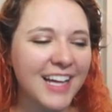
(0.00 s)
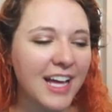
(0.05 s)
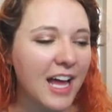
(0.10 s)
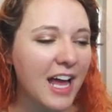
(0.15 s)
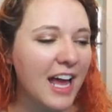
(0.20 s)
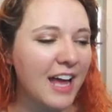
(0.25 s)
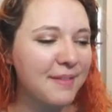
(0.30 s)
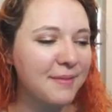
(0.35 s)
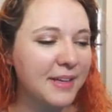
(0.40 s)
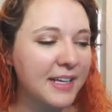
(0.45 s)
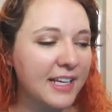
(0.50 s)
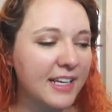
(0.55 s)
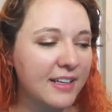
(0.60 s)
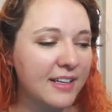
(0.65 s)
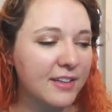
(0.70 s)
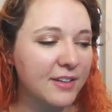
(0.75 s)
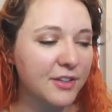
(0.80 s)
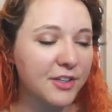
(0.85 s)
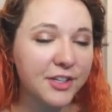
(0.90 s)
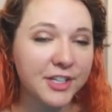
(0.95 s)
I
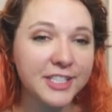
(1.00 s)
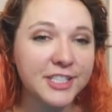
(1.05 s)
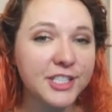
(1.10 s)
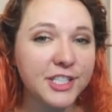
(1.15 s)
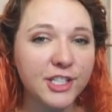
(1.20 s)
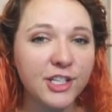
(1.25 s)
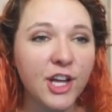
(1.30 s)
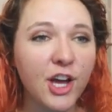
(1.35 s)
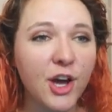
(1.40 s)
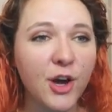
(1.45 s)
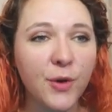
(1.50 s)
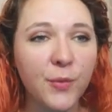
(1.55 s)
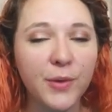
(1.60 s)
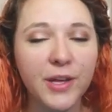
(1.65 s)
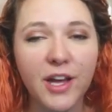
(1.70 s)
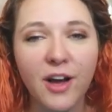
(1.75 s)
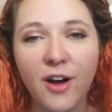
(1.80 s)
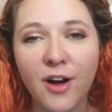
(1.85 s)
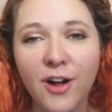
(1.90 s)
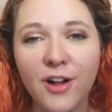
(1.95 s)
mean, good to know. We
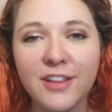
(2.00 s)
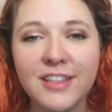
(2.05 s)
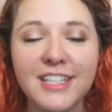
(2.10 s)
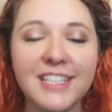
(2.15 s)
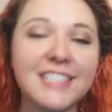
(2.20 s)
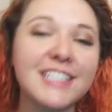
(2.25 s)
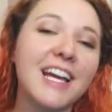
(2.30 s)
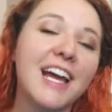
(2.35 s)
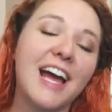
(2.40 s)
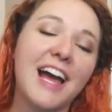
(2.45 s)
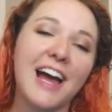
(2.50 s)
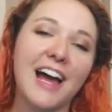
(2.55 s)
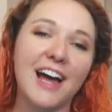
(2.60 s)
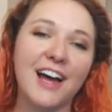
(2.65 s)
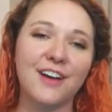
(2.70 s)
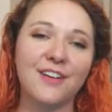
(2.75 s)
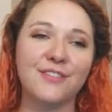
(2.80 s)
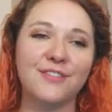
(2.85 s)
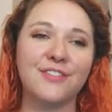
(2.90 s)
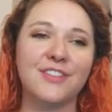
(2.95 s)
all need to
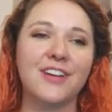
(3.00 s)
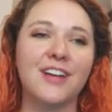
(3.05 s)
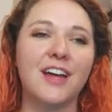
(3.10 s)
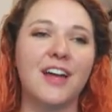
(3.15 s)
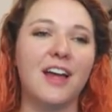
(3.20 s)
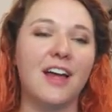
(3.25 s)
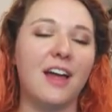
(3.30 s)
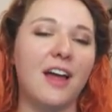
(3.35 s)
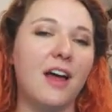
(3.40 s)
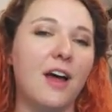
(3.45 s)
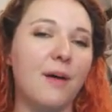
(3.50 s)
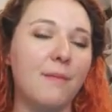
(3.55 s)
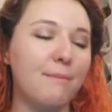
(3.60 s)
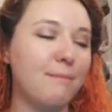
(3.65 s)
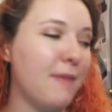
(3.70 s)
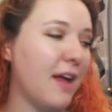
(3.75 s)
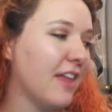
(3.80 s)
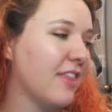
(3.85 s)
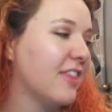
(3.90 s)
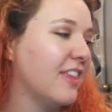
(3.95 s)
have a
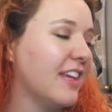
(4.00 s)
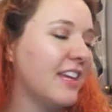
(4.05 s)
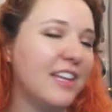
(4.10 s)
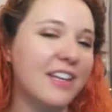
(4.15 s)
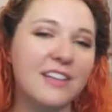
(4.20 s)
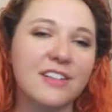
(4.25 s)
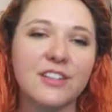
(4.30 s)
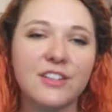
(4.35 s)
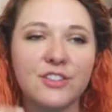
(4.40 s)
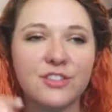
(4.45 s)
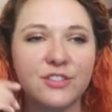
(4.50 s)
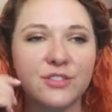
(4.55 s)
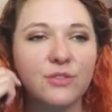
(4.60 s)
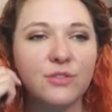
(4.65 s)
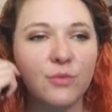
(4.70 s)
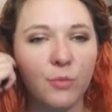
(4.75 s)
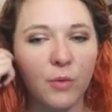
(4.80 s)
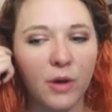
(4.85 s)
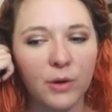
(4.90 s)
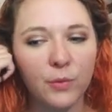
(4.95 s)
method
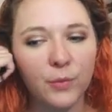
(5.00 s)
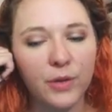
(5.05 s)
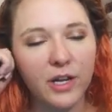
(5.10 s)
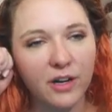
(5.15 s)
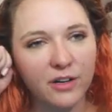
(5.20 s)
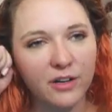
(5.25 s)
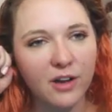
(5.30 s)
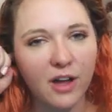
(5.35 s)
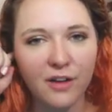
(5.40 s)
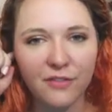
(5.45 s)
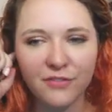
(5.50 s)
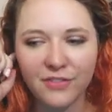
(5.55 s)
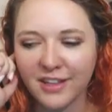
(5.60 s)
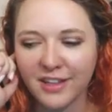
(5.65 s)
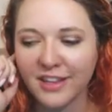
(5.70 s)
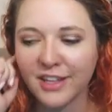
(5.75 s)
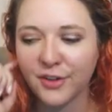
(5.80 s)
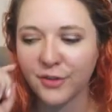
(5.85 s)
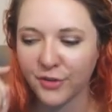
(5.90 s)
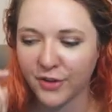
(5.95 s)
when we are not
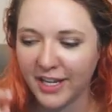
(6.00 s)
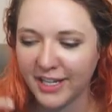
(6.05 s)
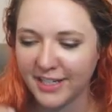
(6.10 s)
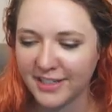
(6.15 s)
feeling great.